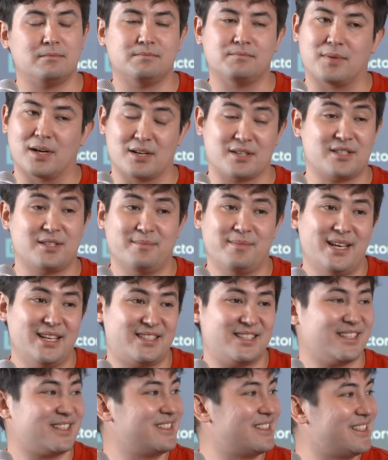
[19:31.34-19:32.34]
person
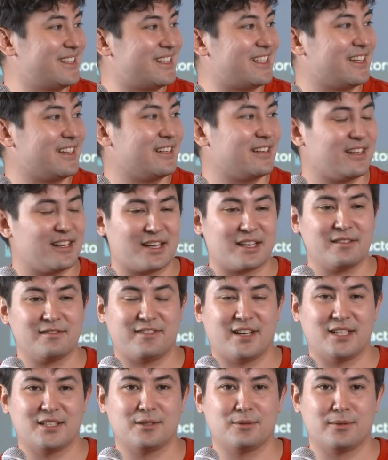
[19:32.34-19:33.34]
basically can
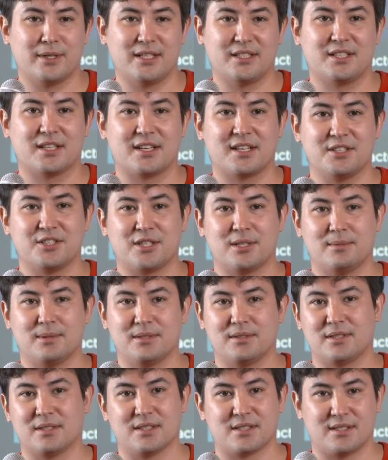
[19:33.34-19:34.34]
find a way to
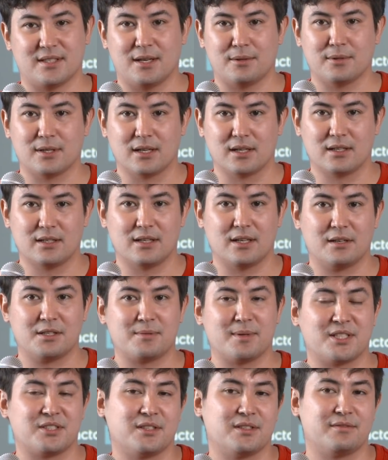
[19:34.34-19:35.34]
contribute to this network,
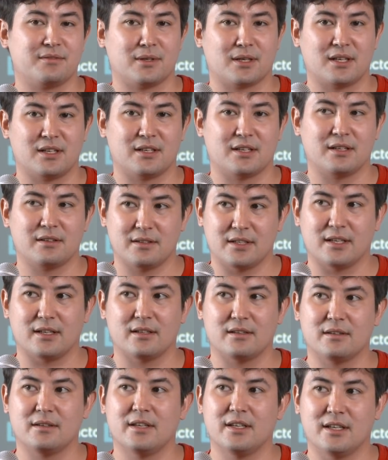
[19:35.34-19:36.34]
especially if we're gonna
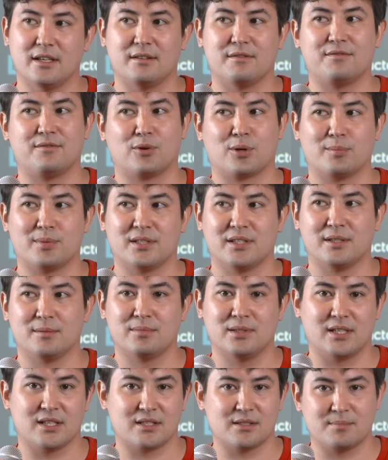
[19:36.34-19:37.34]
hit 4 billion
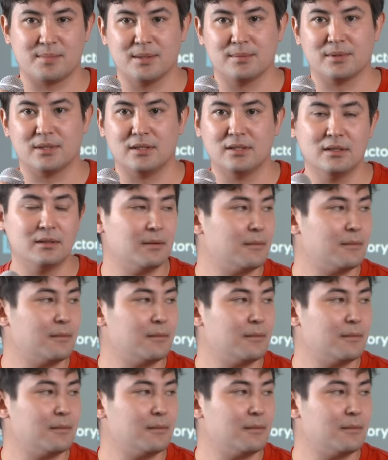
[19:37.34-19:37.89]
plus people.